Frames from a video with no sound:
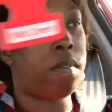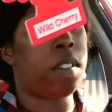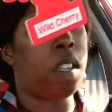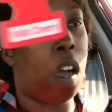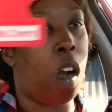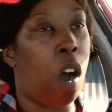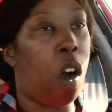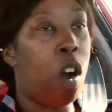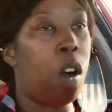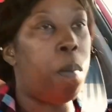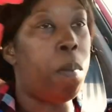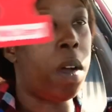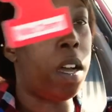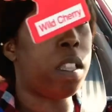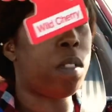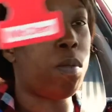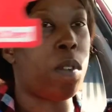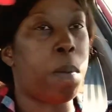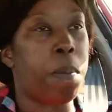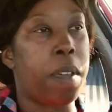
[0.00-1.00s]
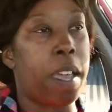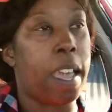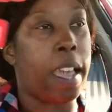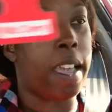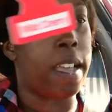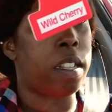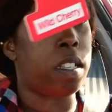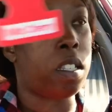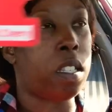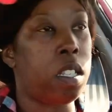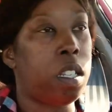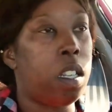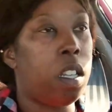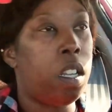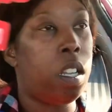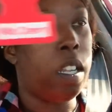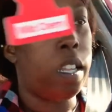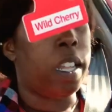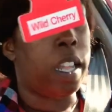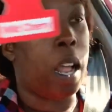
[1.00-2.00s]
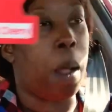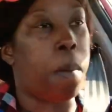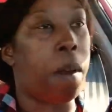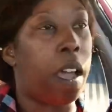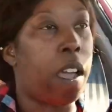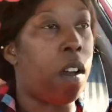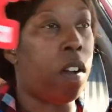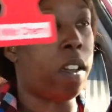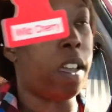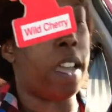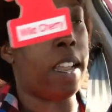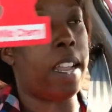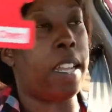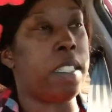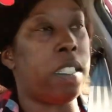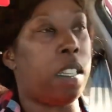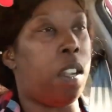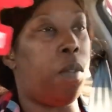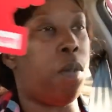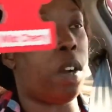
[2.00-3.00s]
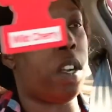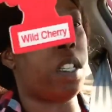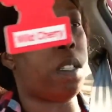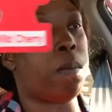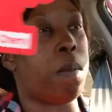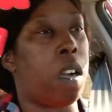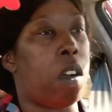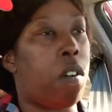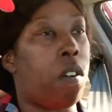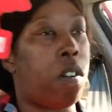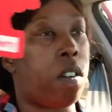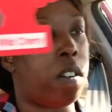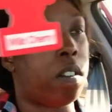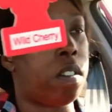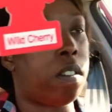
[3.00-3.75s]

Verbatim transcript: A whole month went past. I'm like, okay, that's enough. Where's my card?